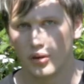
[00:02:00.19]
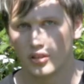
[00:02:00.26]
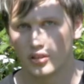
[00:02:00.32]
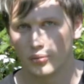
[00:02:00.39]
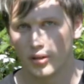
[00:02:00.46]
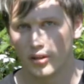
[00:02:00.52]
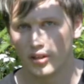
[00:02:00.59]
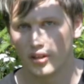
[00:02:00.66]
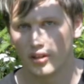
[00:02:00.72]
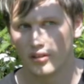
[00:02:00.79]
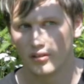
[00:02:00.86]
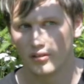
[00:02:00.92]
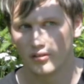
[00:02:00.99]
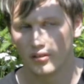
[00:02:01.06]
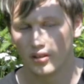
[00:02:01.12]
minds about it,
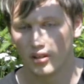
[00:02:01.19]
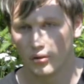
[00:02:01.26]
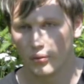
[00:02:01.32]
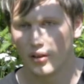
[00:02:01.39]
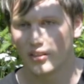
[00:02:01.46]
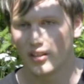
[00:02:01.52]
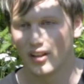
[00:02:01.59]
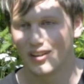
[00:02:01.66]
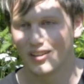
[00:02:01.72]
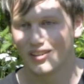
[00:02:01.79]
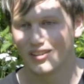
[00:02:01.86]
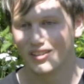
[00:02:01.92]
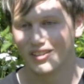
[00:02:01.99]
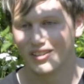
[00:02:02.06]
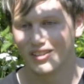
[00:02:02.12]
and I went there,
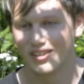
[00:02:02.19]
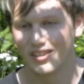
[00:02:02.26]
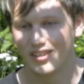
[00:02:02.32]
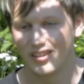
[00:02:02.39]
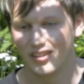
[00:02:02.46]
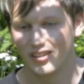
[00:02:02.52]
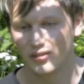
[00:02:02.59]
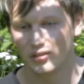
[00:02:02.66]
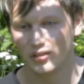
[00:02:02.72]
and it